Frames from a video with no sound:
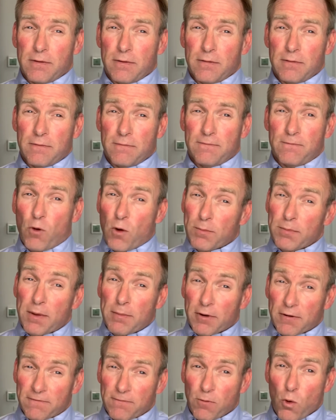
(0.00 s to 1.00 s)
form
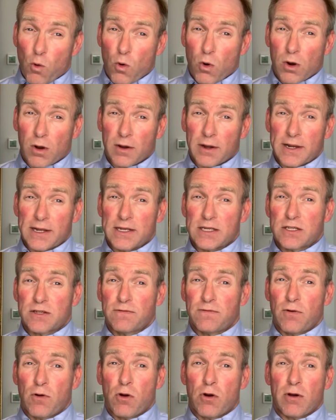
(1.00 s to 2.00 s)
number 4 is
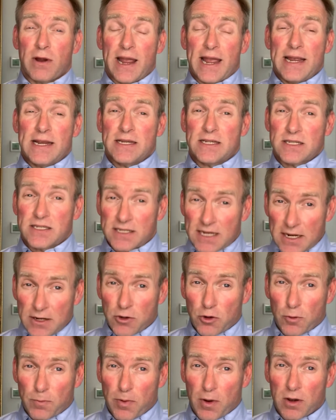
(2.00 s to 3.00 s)
for a
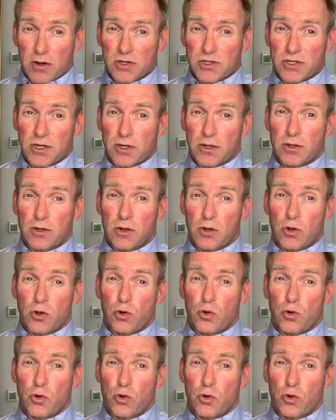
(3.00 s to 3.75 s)
single person